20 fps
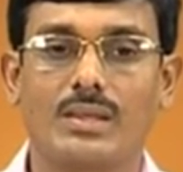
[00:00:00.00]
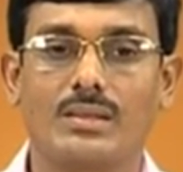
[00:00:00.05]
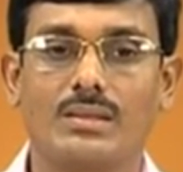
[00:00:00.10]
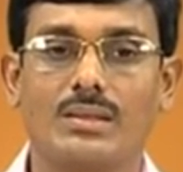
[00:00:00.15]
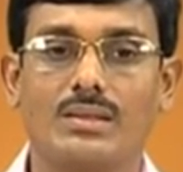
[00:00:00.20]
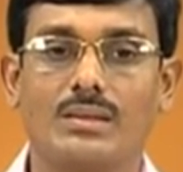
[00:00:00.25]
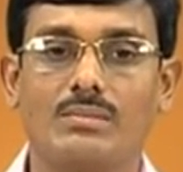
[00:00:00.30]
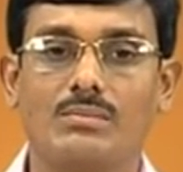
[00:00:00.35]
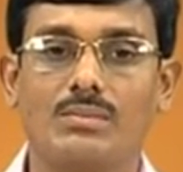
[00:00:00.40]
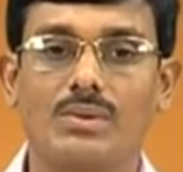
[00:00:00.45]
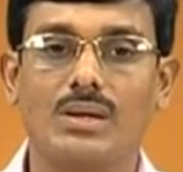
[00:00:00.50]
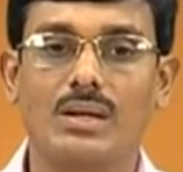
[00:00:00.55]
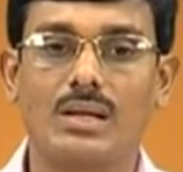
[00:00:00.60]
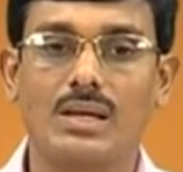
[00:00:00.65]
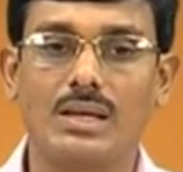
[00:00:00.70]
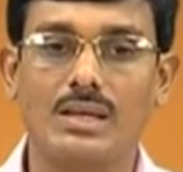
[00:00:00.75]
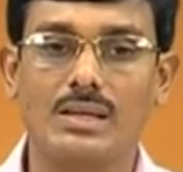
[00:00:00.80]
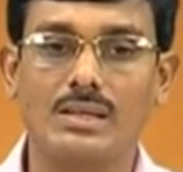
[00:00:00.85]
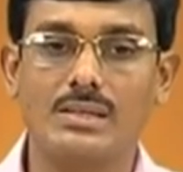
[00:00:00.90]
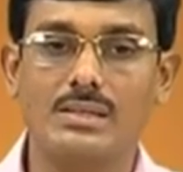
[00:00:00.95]
The number
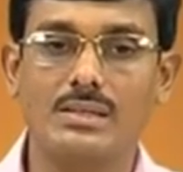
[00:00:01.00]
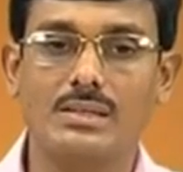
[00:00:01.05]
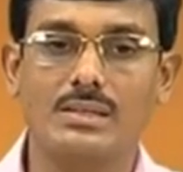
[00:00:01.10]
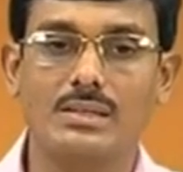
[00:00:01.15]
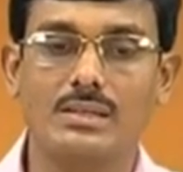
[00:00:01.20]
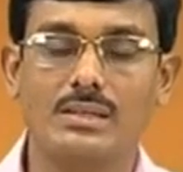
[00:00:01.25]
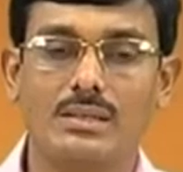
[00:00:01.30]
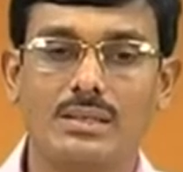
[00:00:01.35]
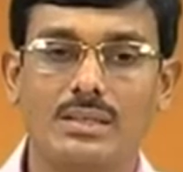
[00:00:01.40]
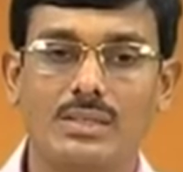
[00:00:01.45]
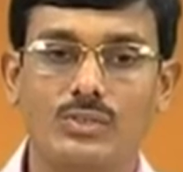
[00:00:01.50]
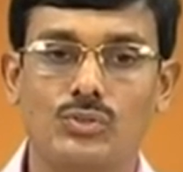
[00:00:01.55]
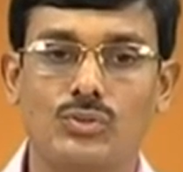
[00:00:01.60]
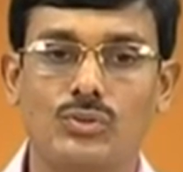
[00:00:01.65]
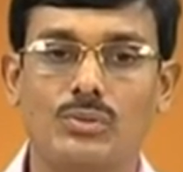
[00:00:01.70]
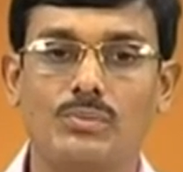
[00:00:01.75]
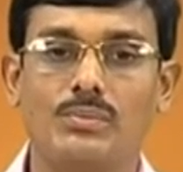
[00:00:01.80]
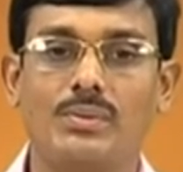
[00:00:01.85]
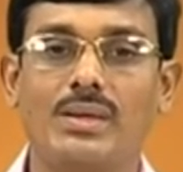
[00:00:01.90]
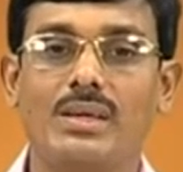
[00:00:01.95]
8, it
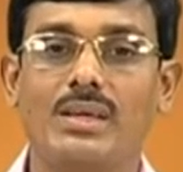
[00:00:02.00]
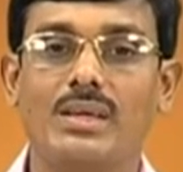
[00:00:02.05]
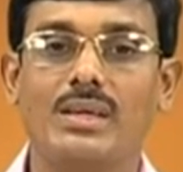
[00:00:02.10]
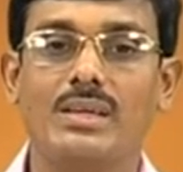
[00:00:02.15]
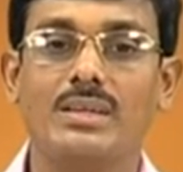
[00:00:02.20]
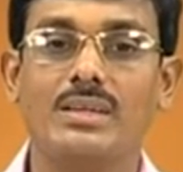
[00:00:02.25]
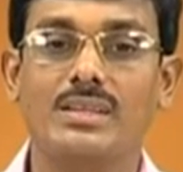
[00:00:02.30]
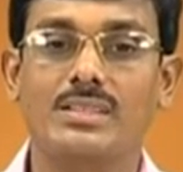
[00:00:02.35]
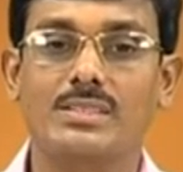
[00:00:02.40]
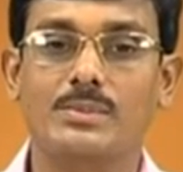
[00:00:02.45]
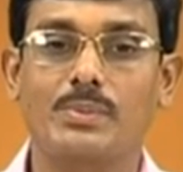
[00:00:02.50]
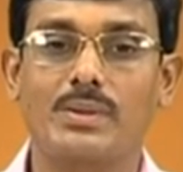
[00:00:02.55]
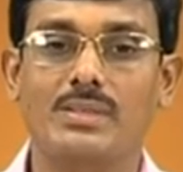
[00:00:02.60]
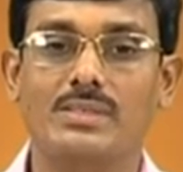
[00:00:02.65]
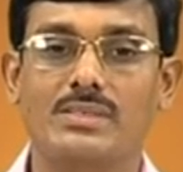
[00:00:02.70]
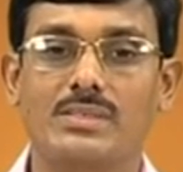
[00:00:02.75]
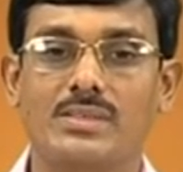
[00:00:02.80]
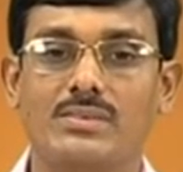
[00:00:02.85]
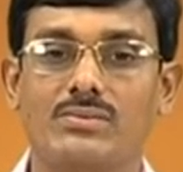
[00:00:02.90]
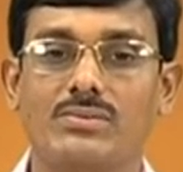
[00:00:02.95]
should be
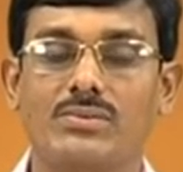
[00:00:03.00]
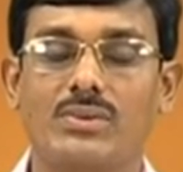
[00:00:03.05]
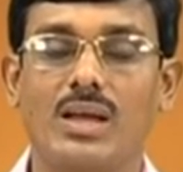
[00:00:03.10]
inexpensive